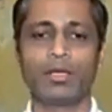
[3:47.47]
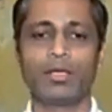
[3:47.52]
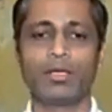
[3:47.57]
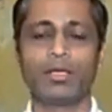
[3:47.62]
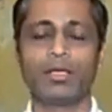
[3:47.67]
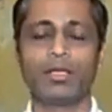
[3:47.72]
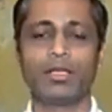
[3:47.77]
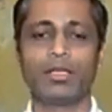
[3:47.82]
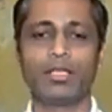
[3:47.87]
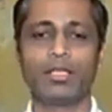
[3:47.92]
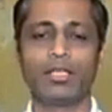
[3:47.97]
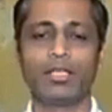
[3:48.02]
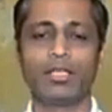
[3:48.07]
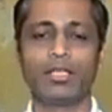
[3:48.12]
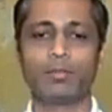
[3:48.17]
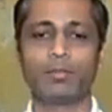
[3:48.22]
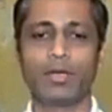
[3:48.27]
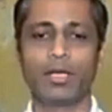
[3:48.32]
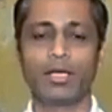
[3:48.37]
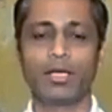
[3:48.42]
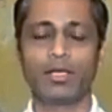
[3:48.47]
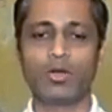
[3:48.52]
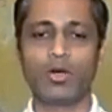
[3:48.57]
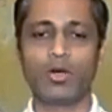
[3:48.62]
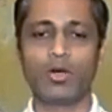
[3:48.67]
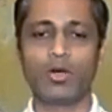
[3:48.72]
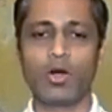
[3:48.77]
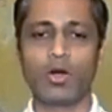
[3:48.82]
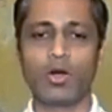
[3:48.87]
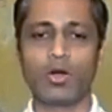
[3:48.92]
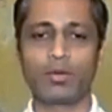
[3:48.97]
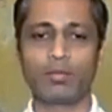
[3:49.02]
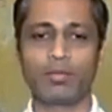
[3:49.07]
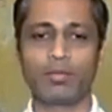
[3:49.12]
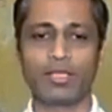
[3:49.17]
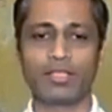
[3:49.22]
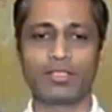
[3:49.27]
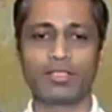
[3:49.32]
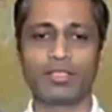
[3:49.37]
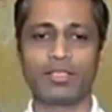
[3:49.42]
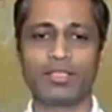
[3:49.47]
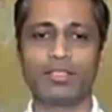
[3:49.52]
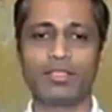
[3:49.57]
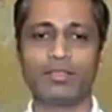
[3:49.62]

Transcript: Deep and long breath in.